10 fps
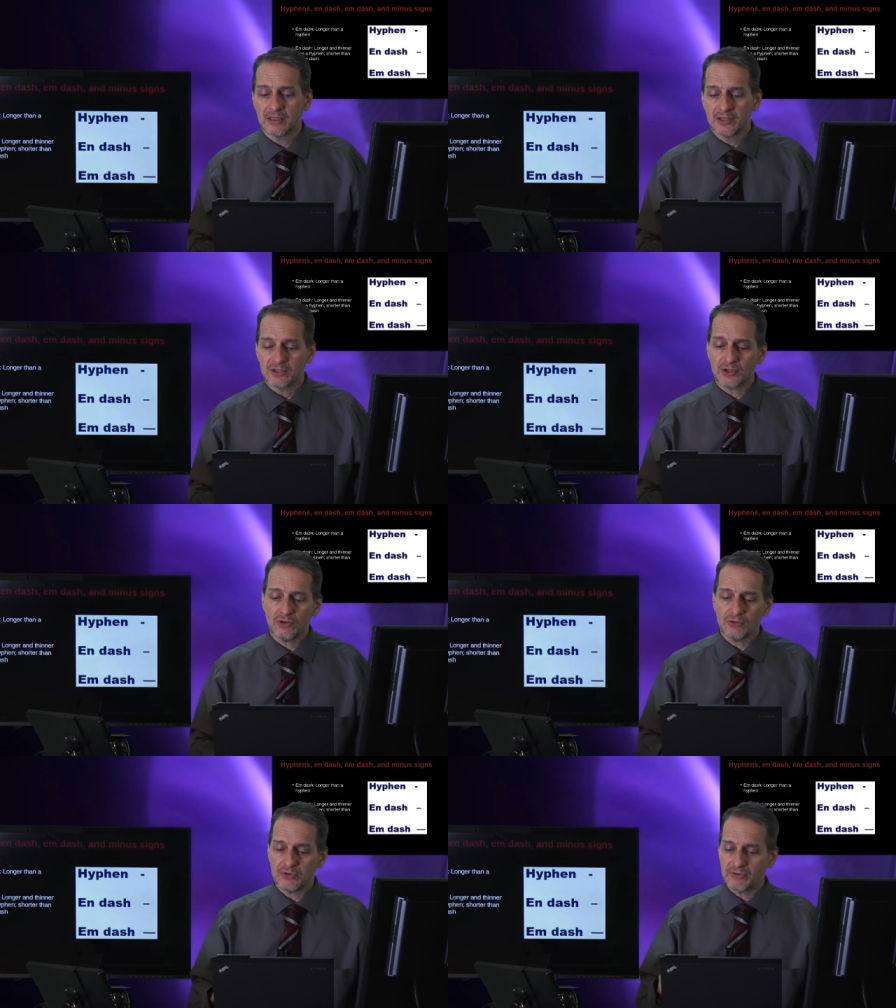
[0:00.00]

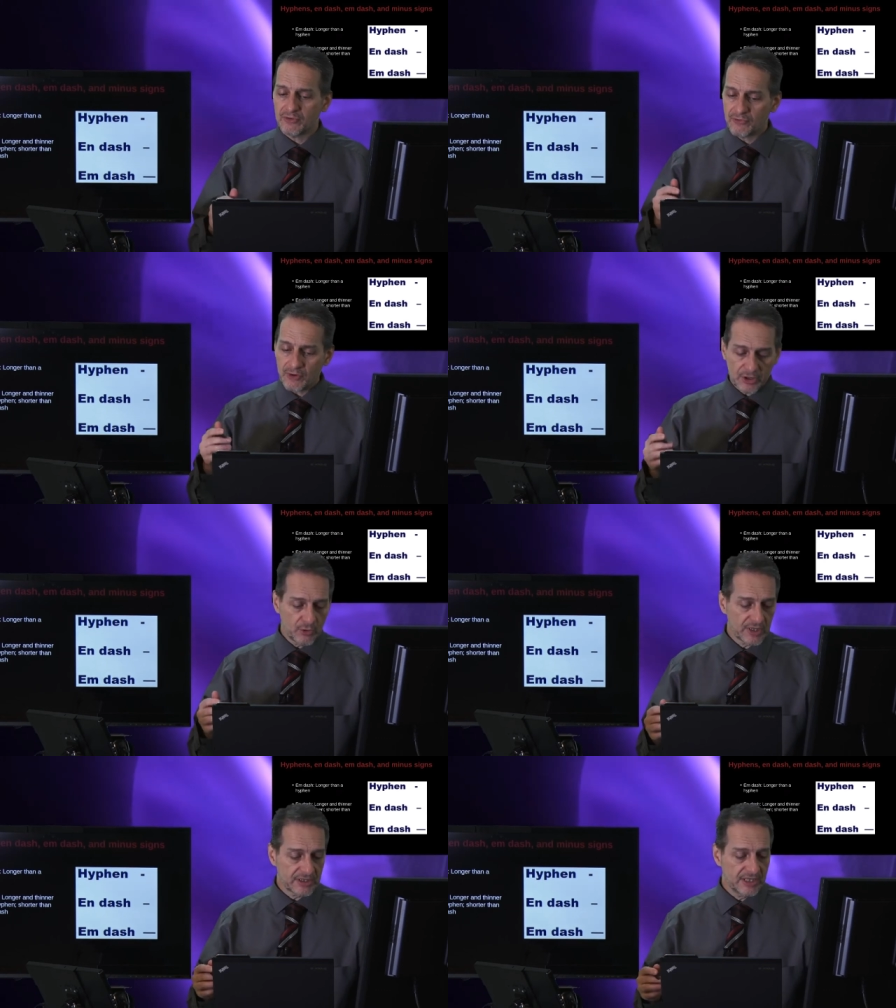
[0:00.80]
So very
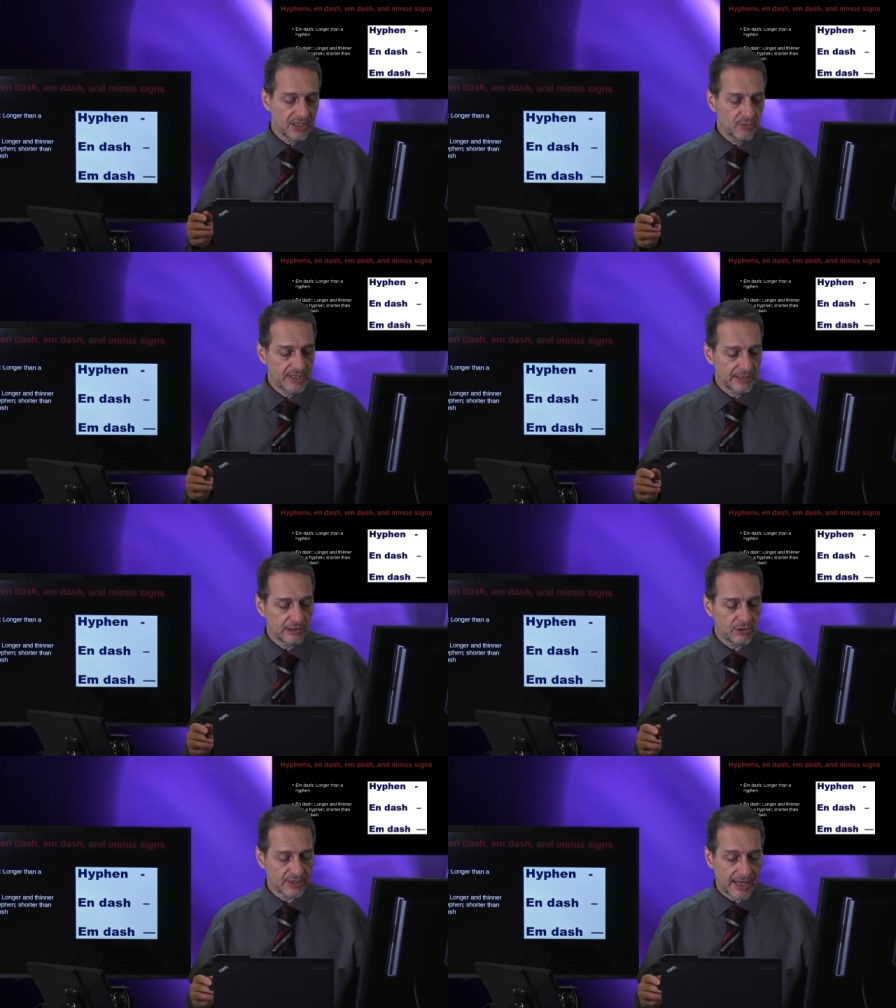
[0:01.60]
quickly here we can
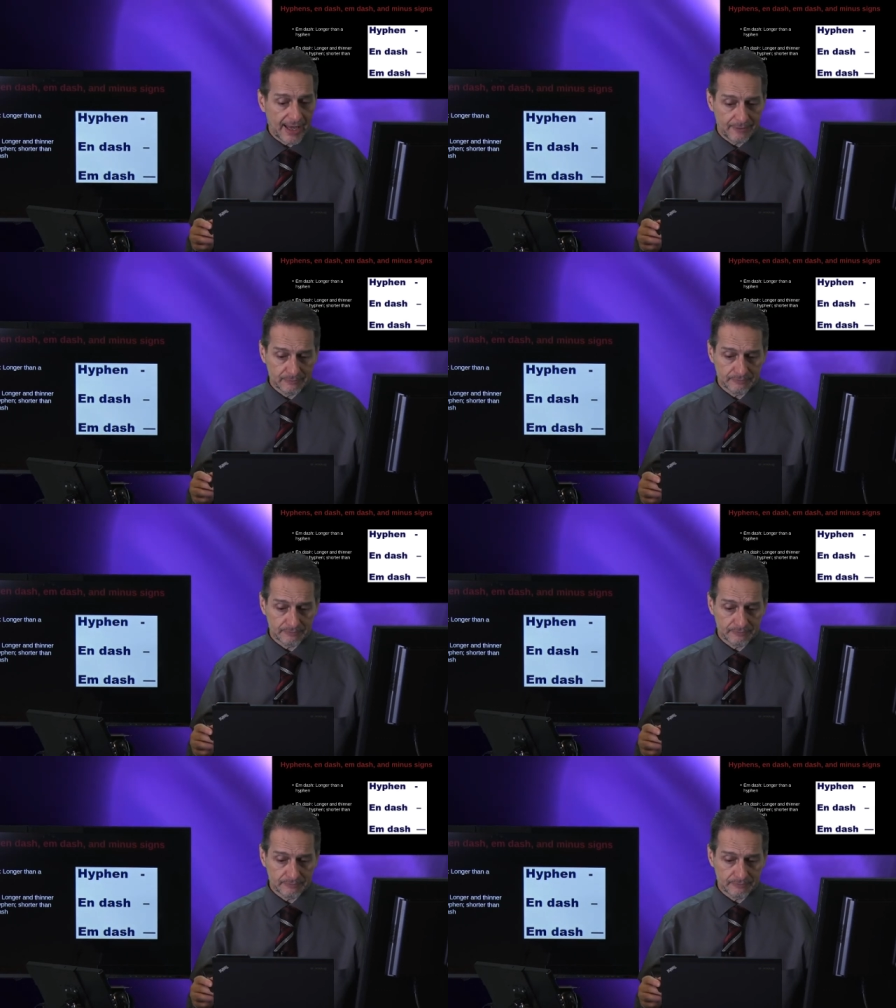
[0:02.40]
look at